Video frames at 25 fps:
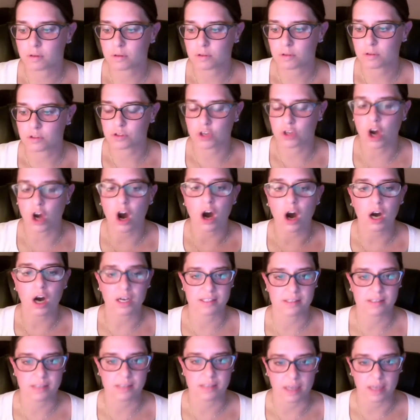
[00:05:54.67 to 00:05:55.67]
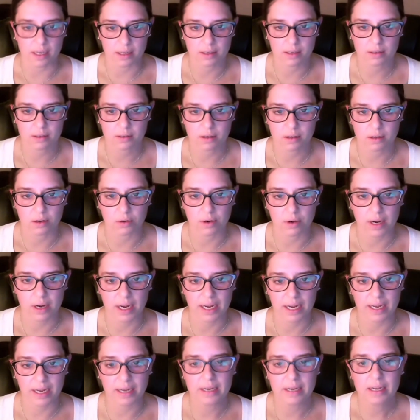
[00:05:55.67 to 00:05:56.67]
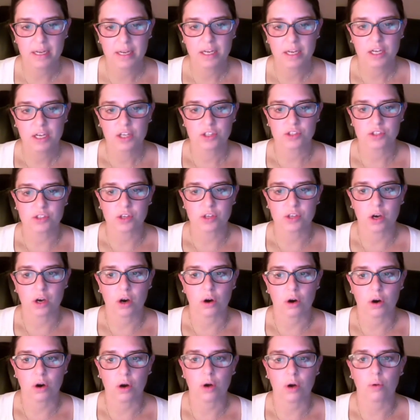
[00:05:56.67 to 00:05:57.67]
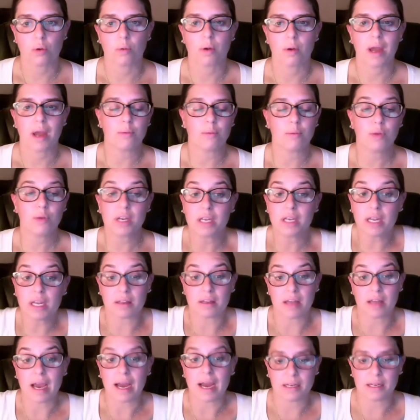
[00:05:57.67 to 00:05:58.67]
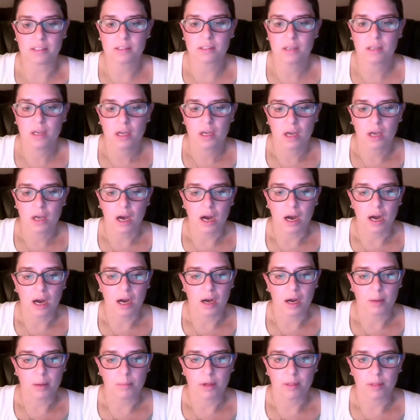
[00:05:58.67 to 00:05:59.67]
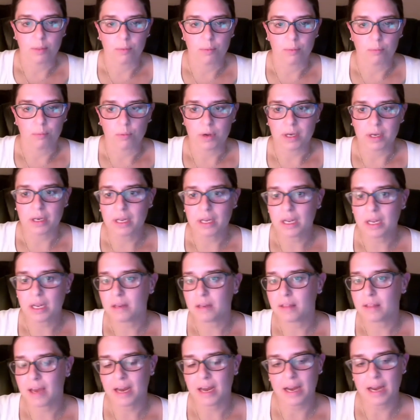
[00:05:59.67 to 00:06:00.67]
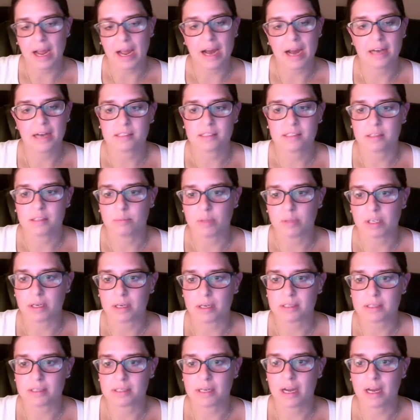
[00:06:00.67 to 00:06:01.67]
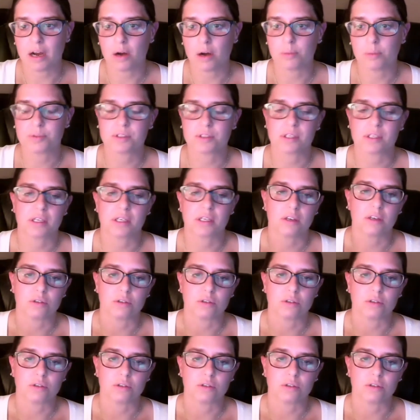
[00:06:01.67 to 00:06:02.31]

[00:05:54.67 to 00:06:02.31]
caustic. Okay, so, and we need that. We need that acid because it helps to kill